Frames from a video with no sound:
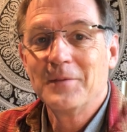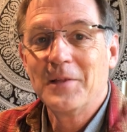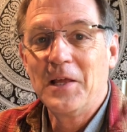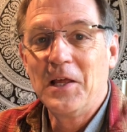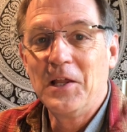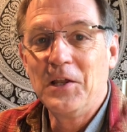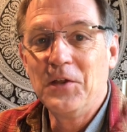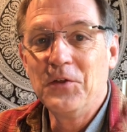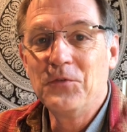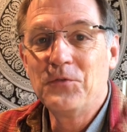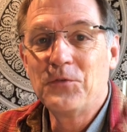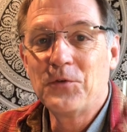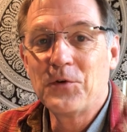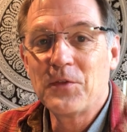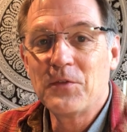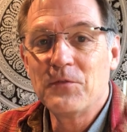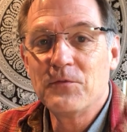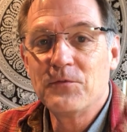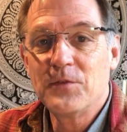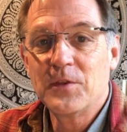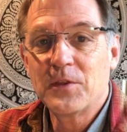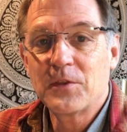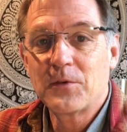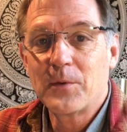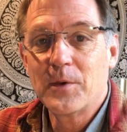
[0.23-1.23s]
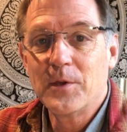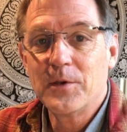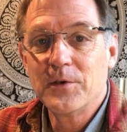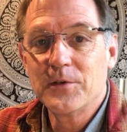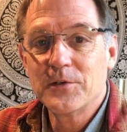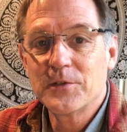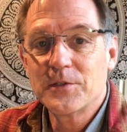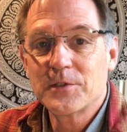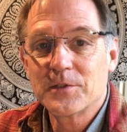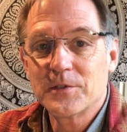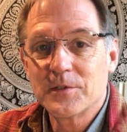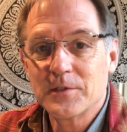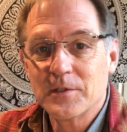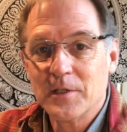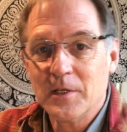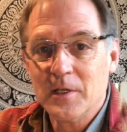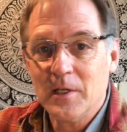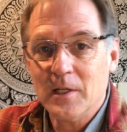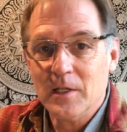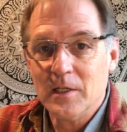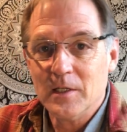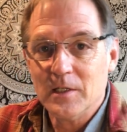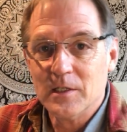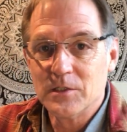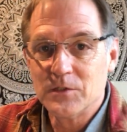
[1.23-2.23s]
Hello, 4th and 5th graders.
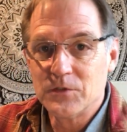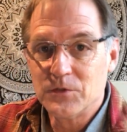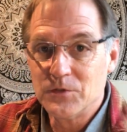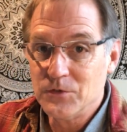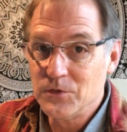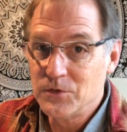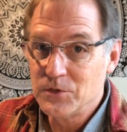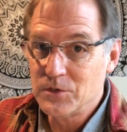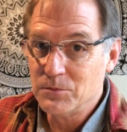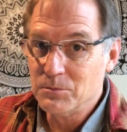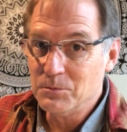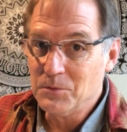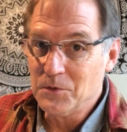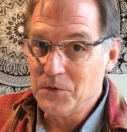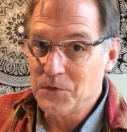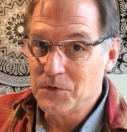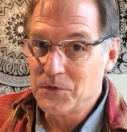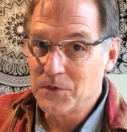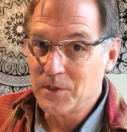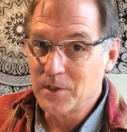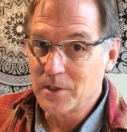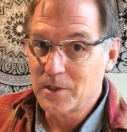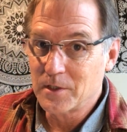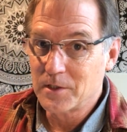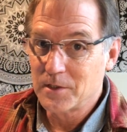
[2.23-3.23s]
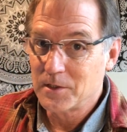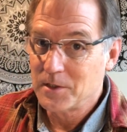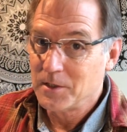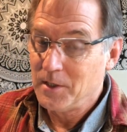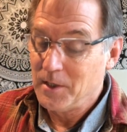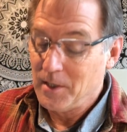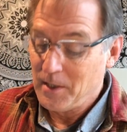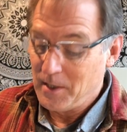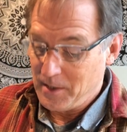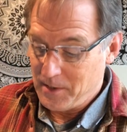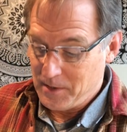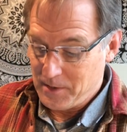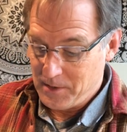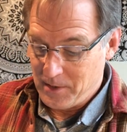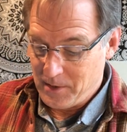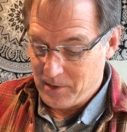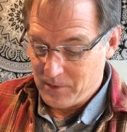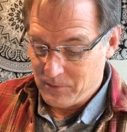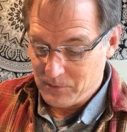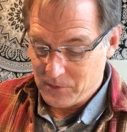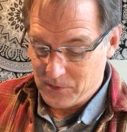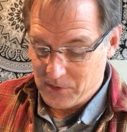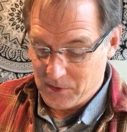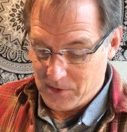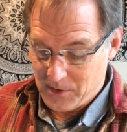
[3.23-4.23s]
Let's do some music.
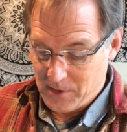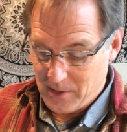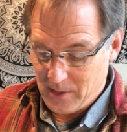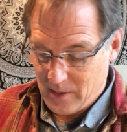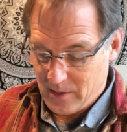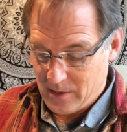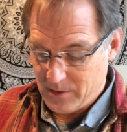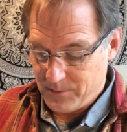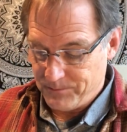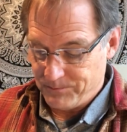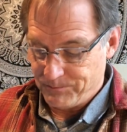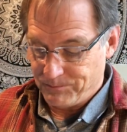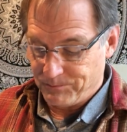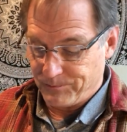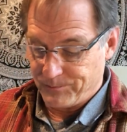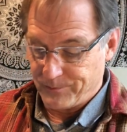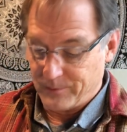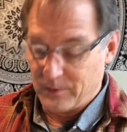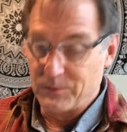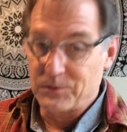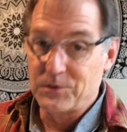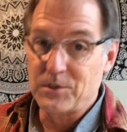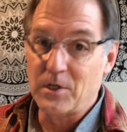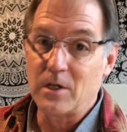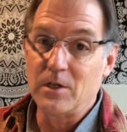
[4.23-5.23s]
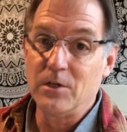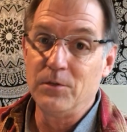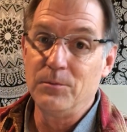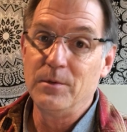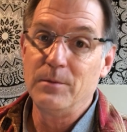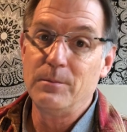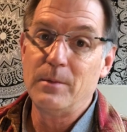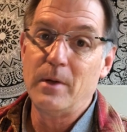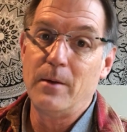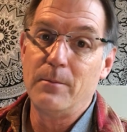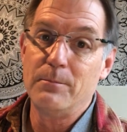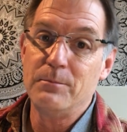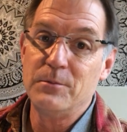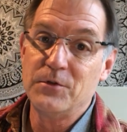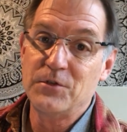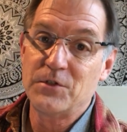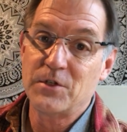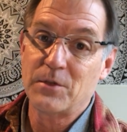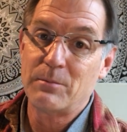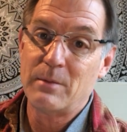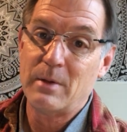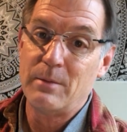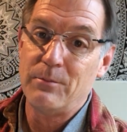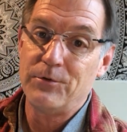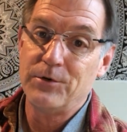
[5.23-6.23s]
Now, today, I'll talk a little bit about
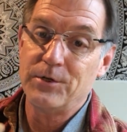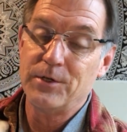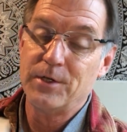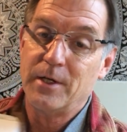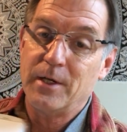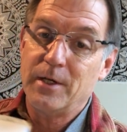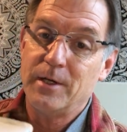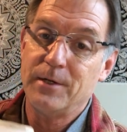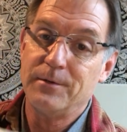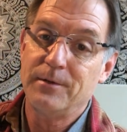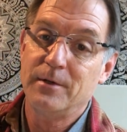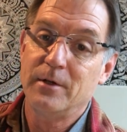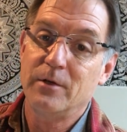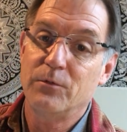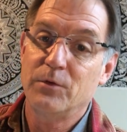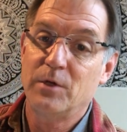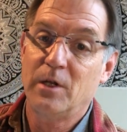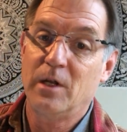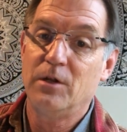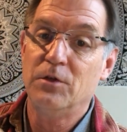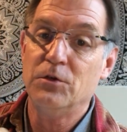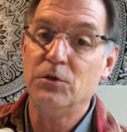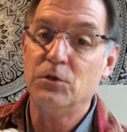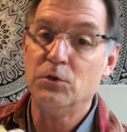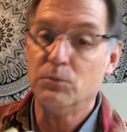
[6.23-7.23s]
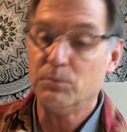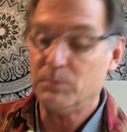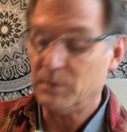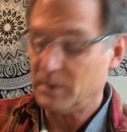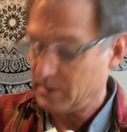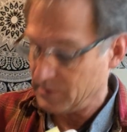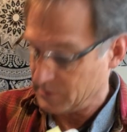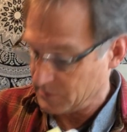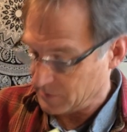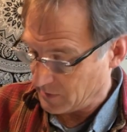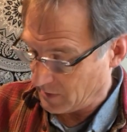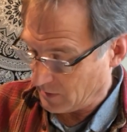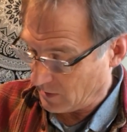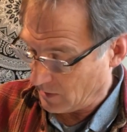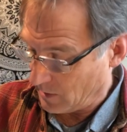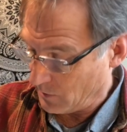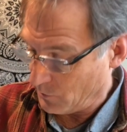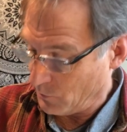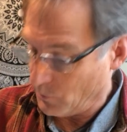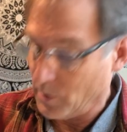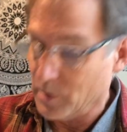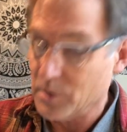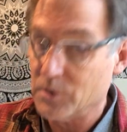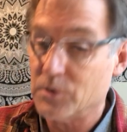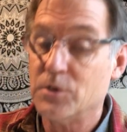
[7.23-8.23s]
music memory again. We've got a new piece that I
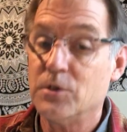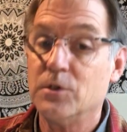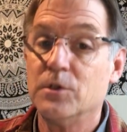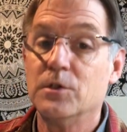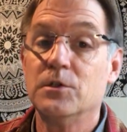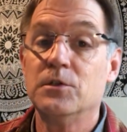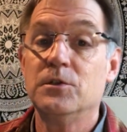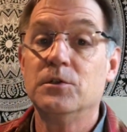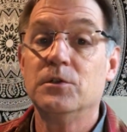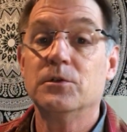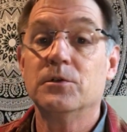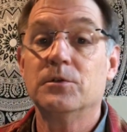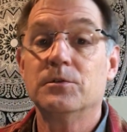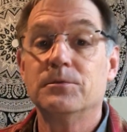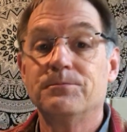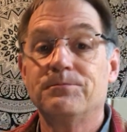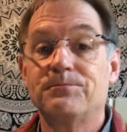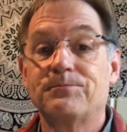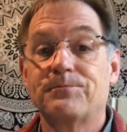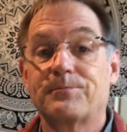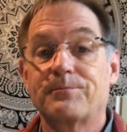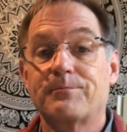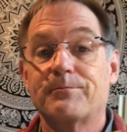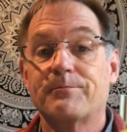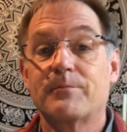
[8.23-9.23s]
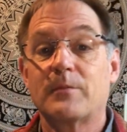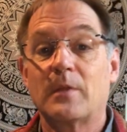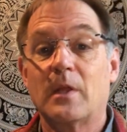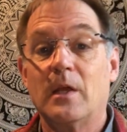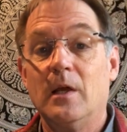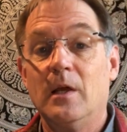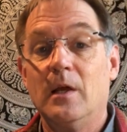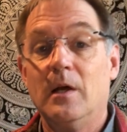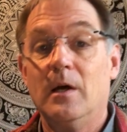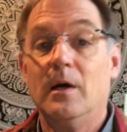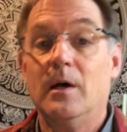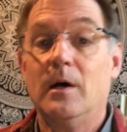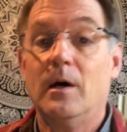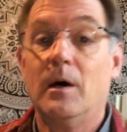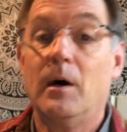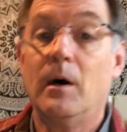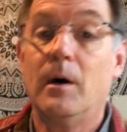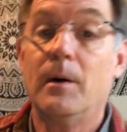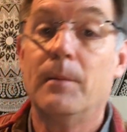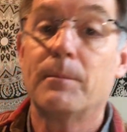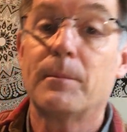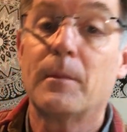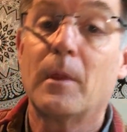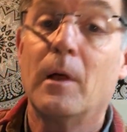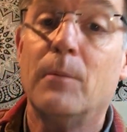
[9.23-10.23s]
want you to do.
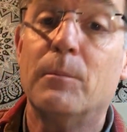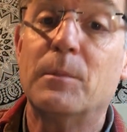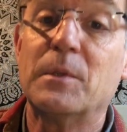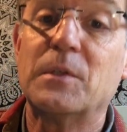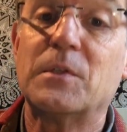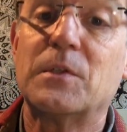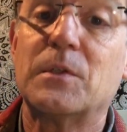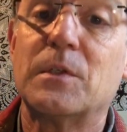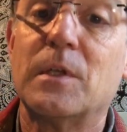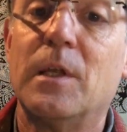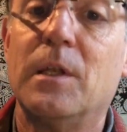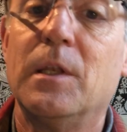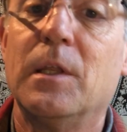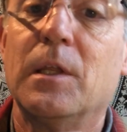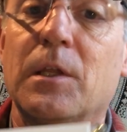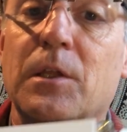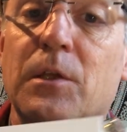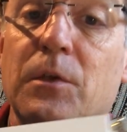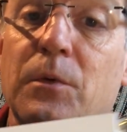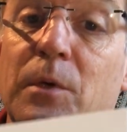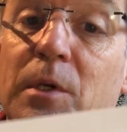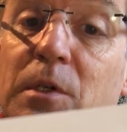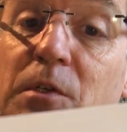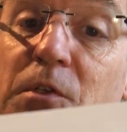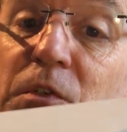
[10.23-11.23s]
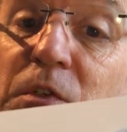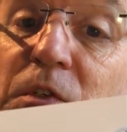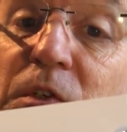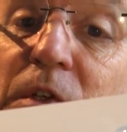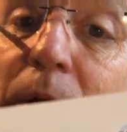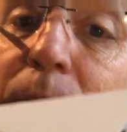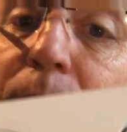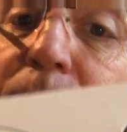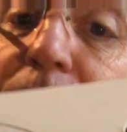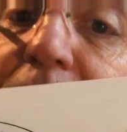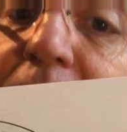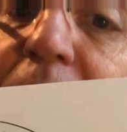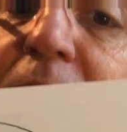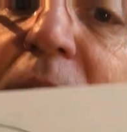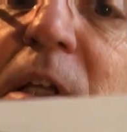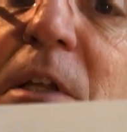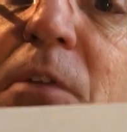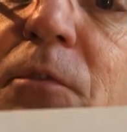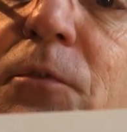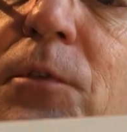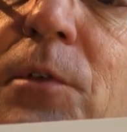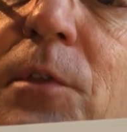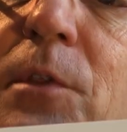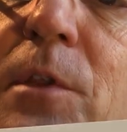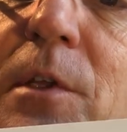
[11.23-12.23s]
I'll be sending you a separate link
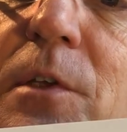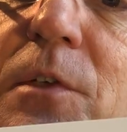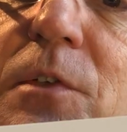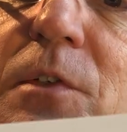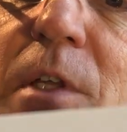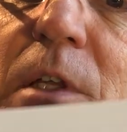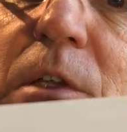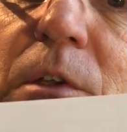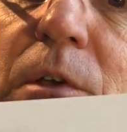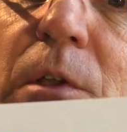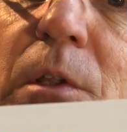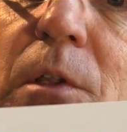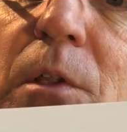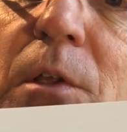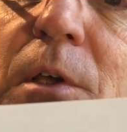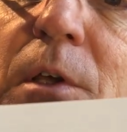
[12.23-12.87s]
for this that you can